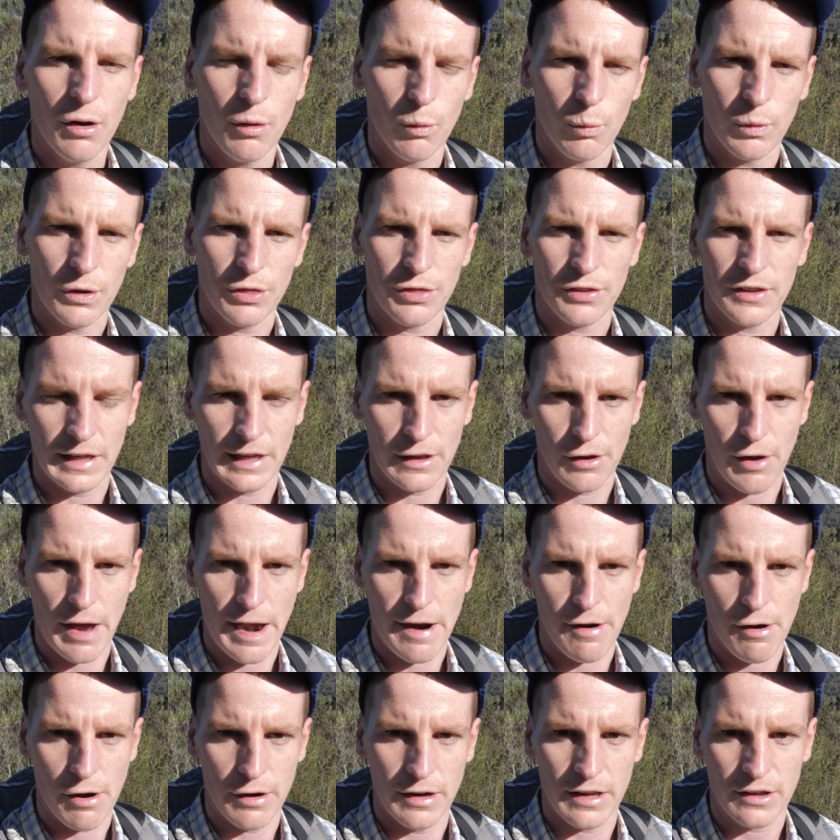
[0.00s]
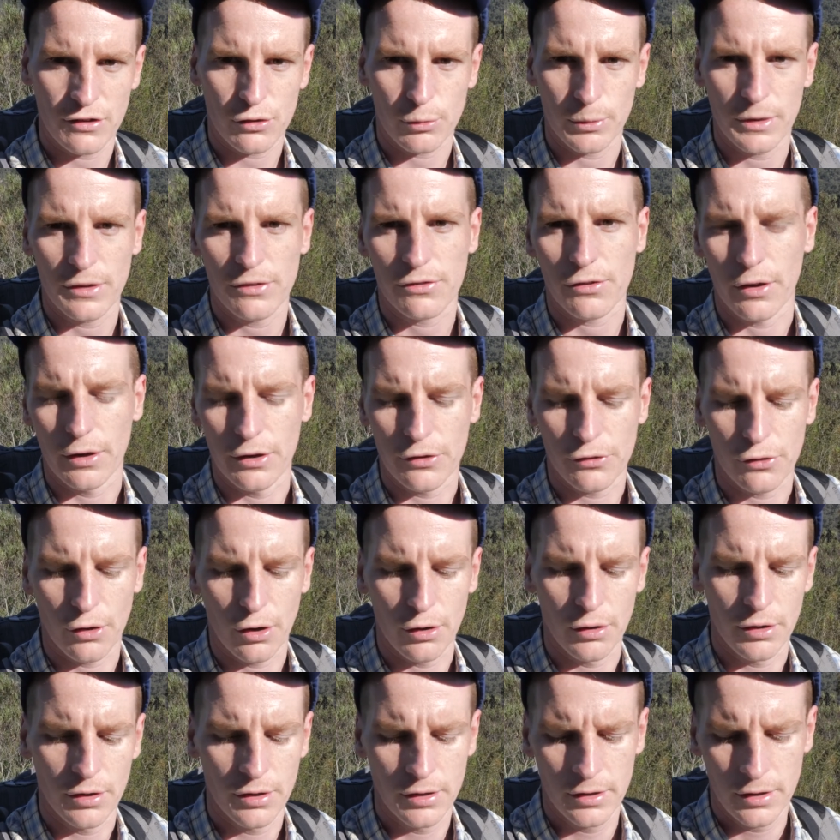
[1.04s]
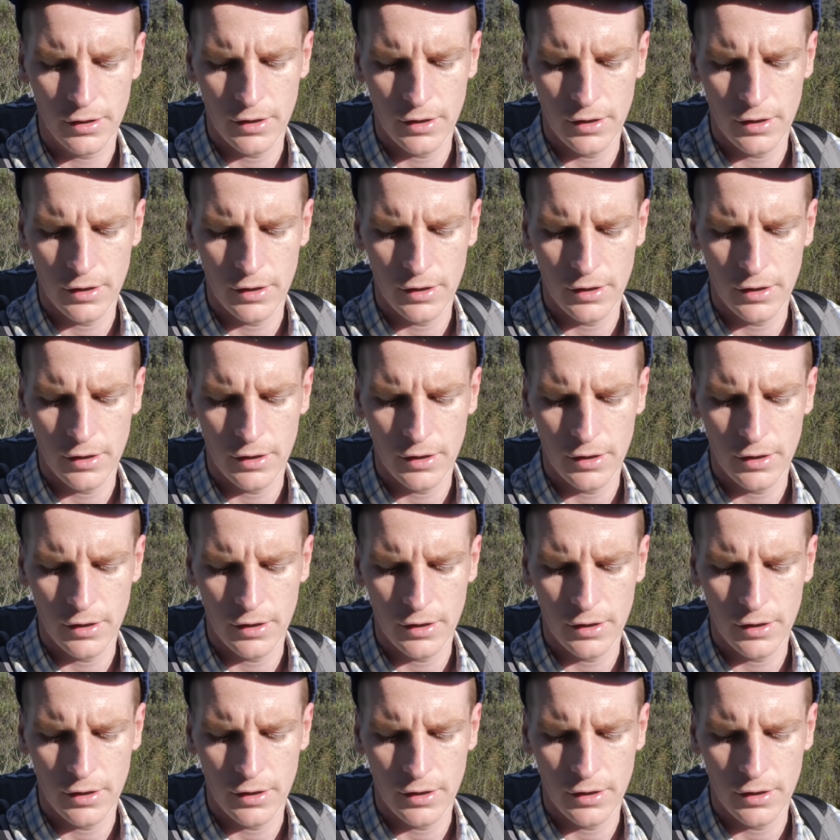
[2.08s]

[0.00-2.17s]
with the yellow arrow next to it, so there's no